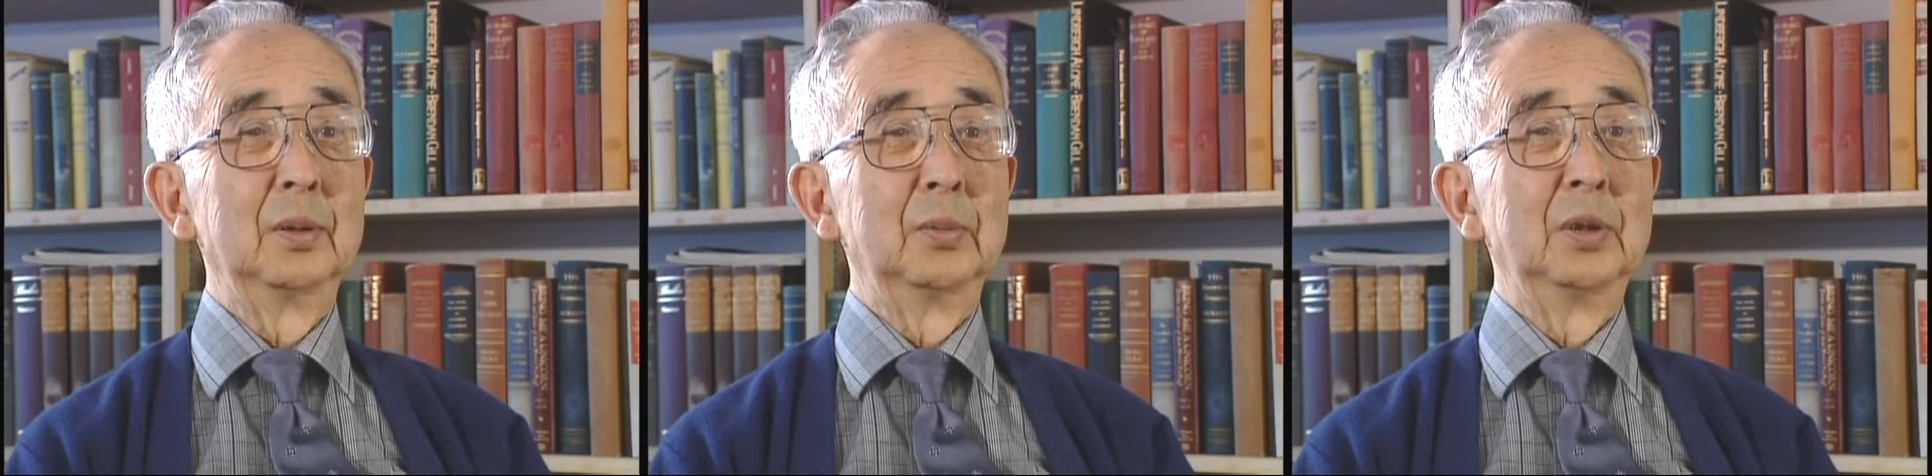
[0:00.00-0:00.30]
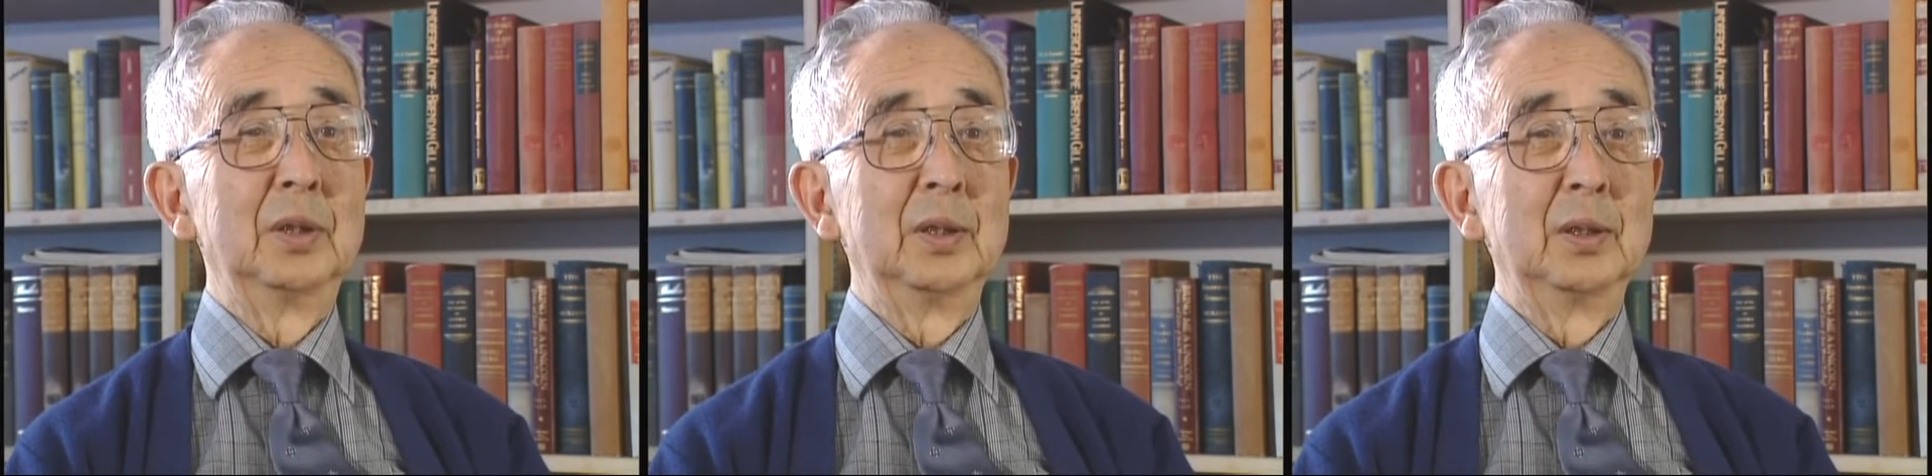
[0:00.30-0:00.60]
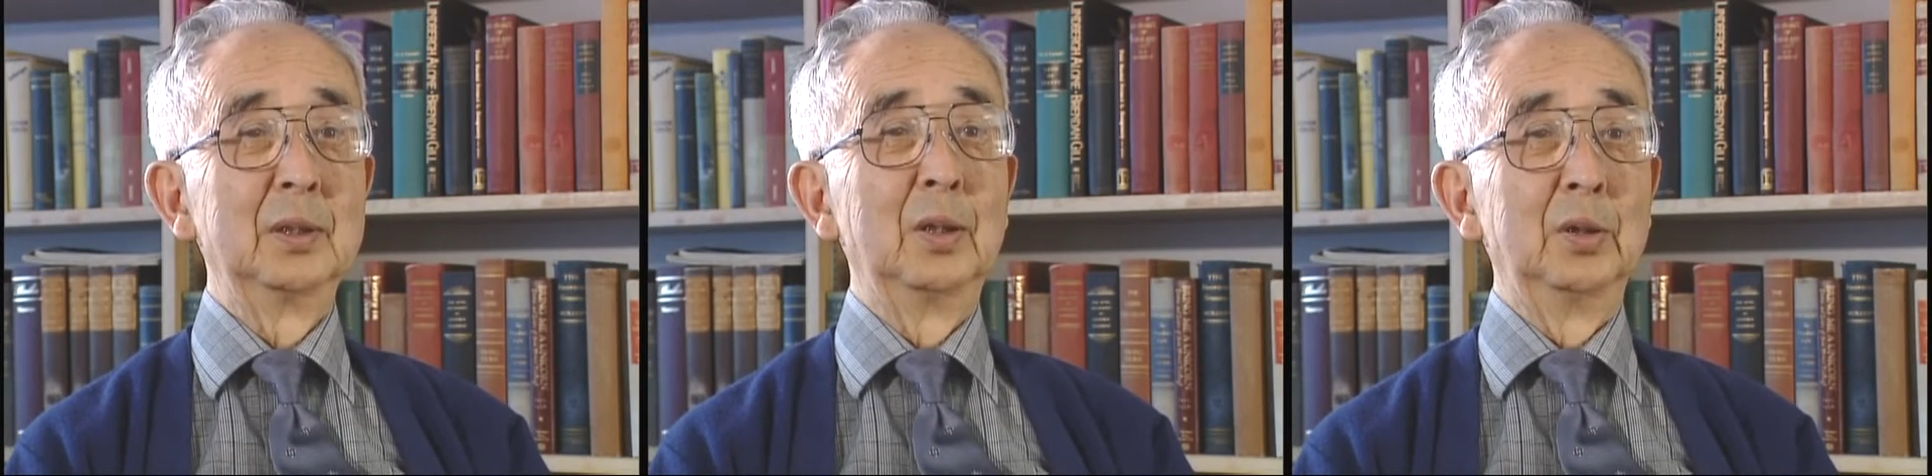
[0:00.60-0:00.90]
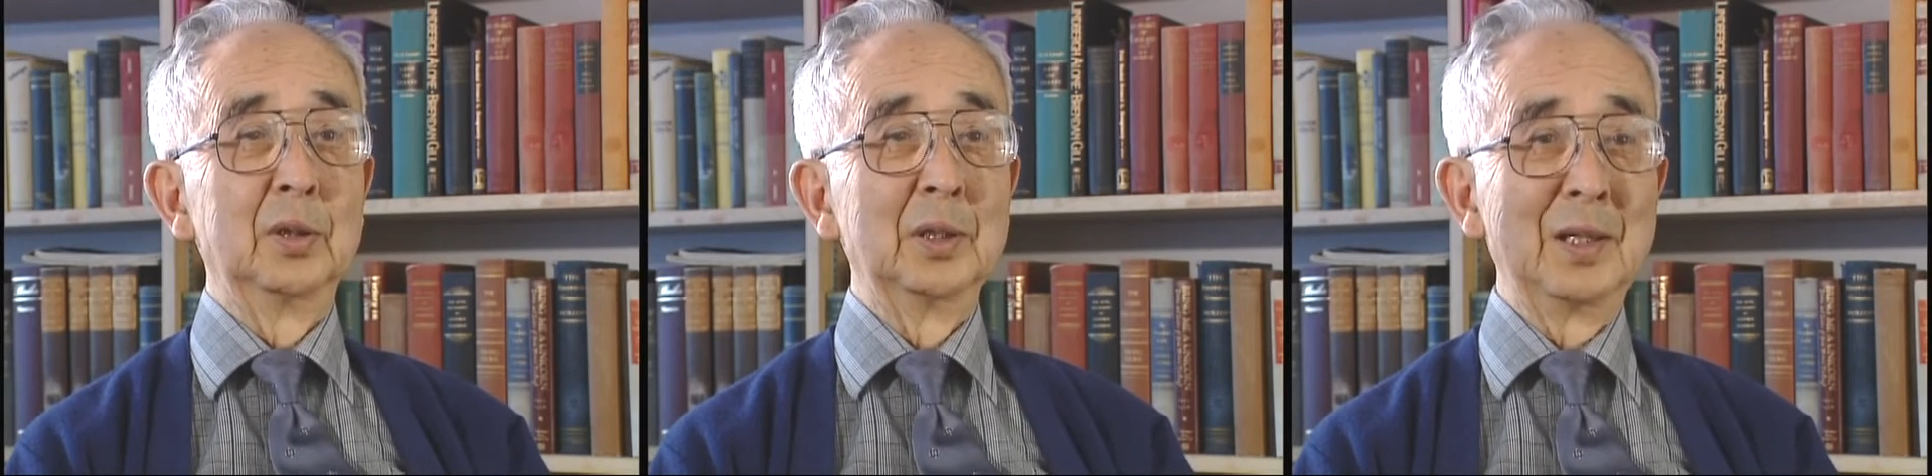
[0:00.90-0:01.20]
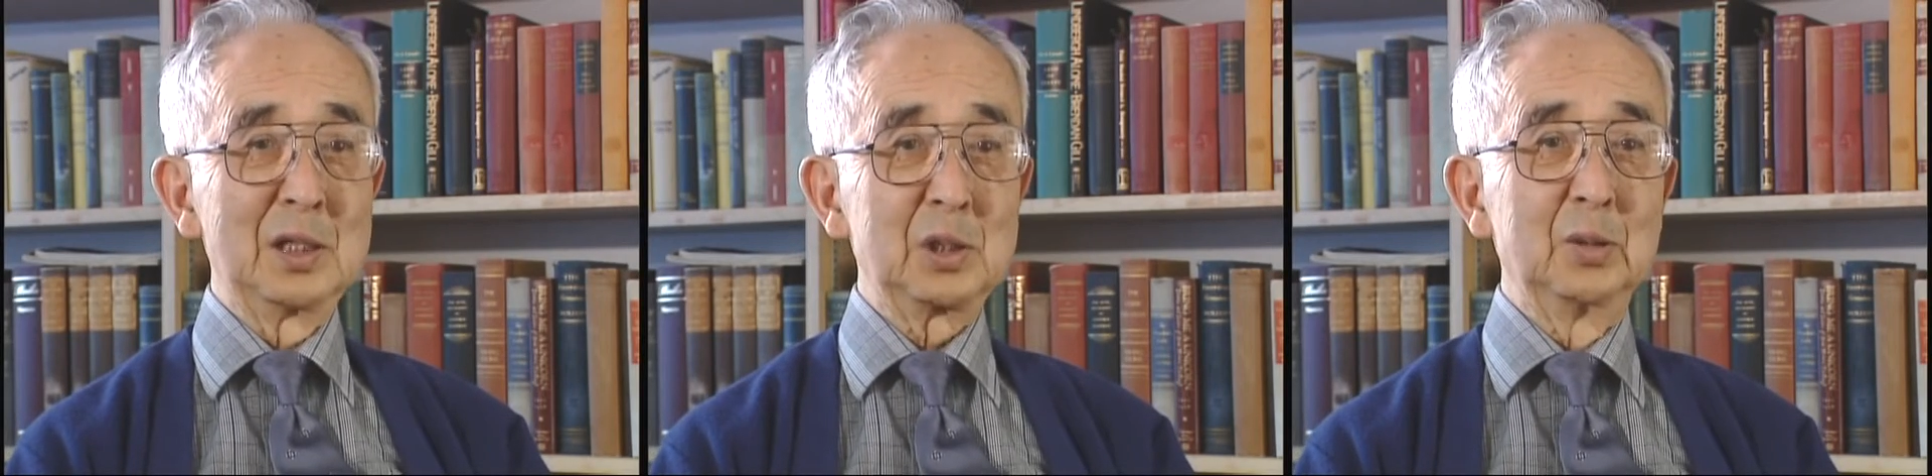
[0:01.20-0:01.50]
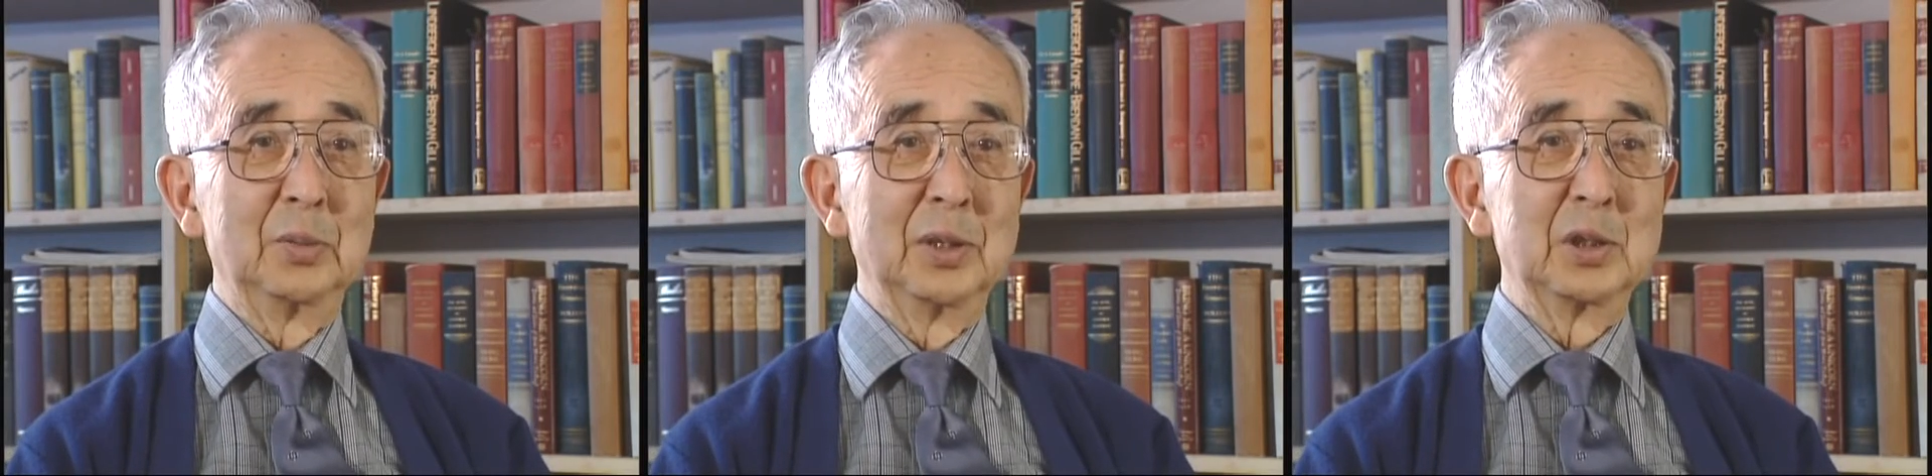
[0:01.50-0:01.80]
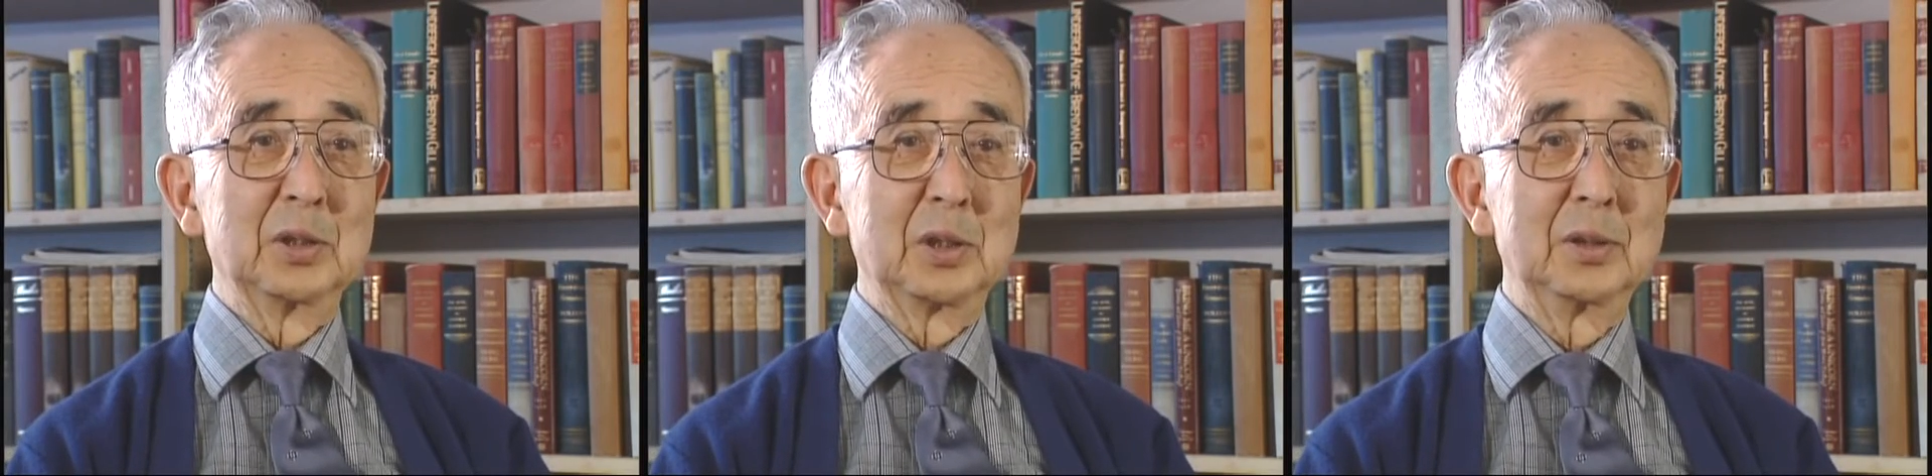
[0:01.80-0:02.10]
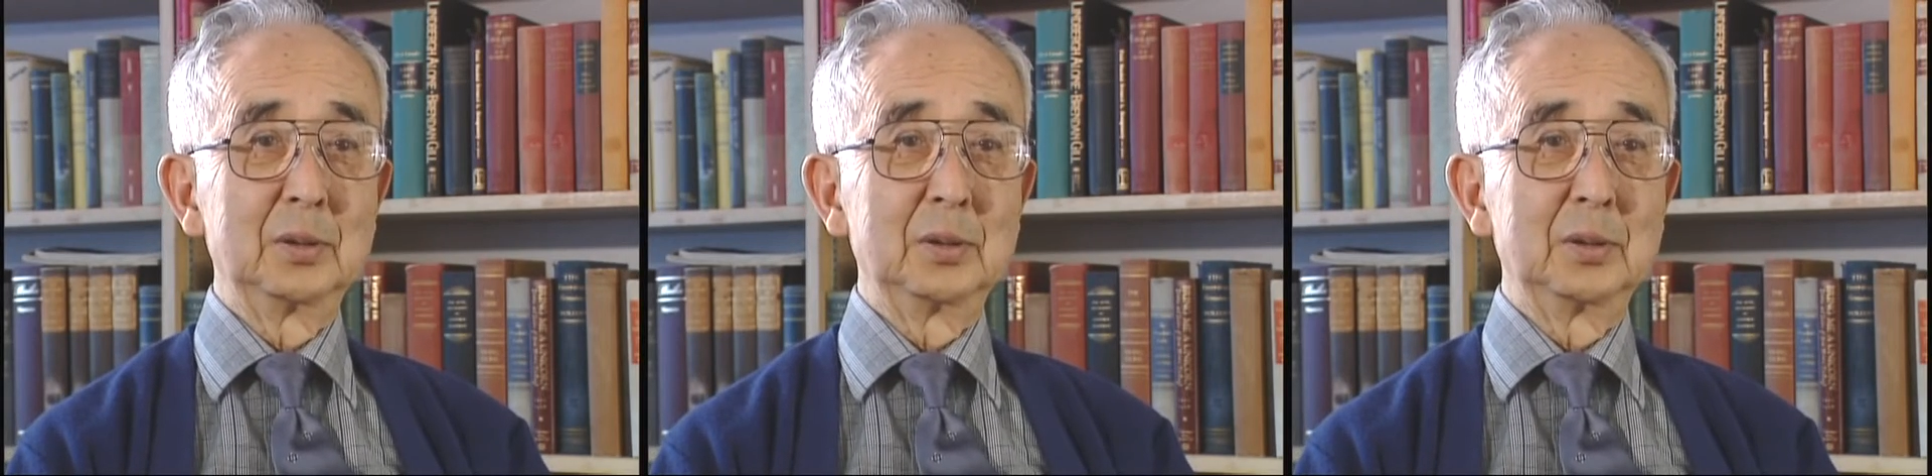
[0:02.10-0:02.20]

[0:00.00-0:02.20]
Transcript: applying on a national basis.